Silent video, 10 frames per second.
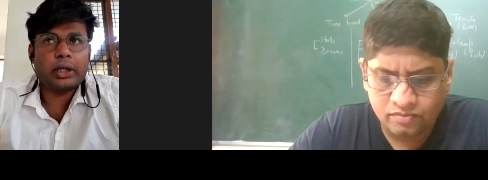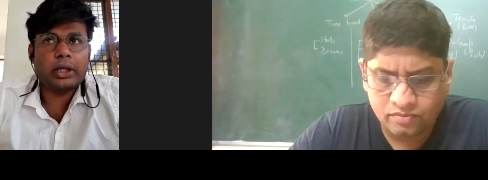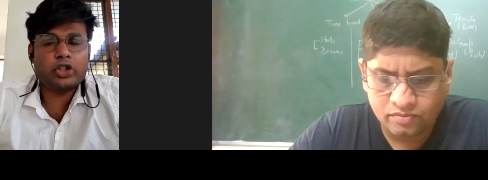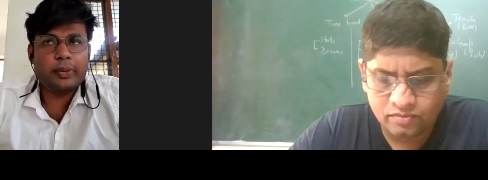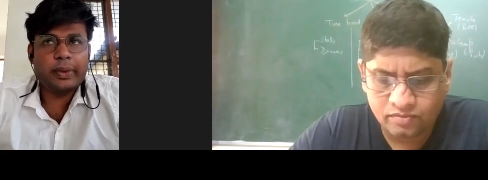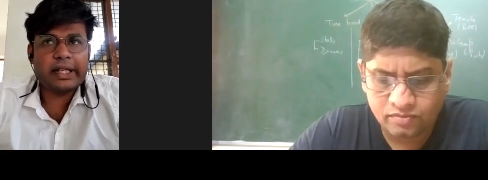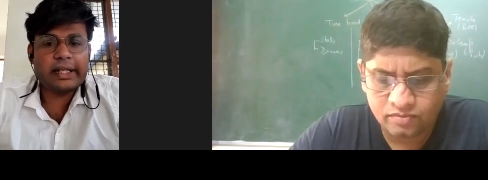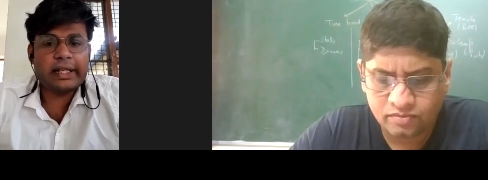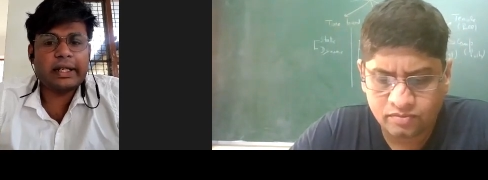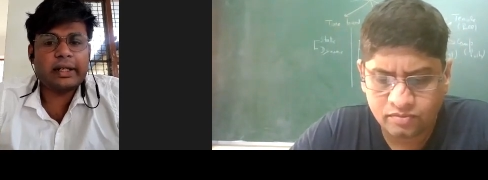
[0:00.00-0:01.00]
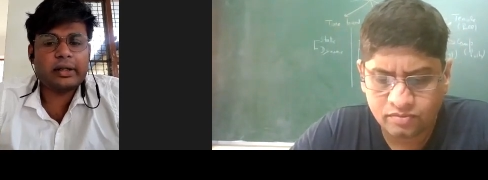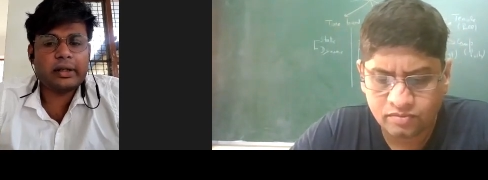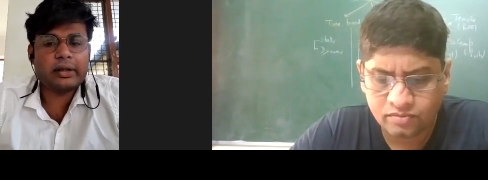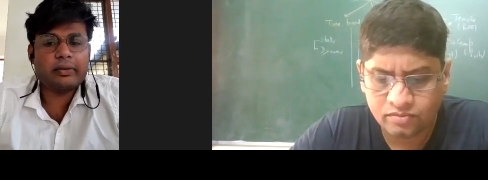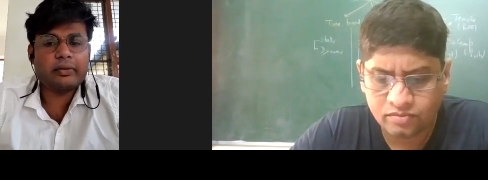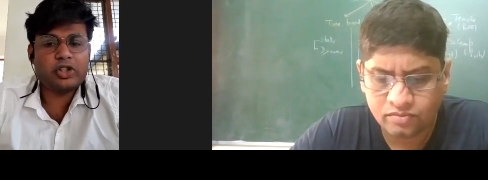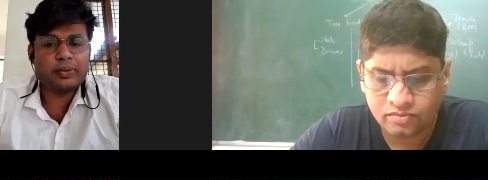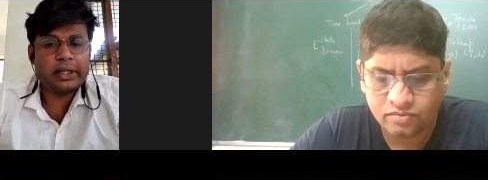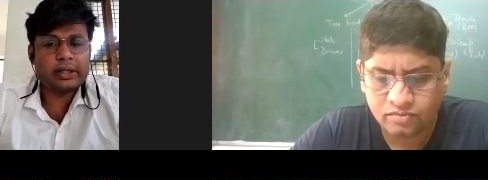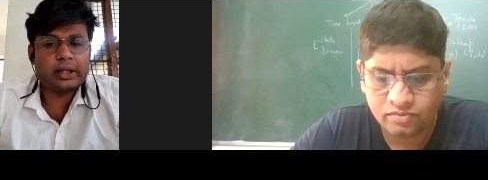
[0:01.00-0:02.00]
Speaker 1: it should be resilient, which
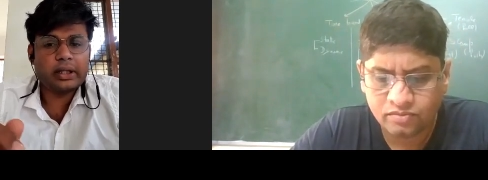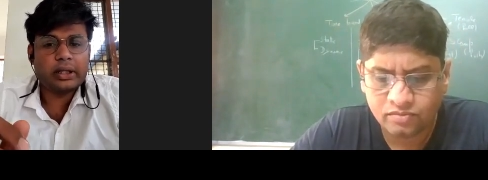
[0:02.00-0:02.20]
means,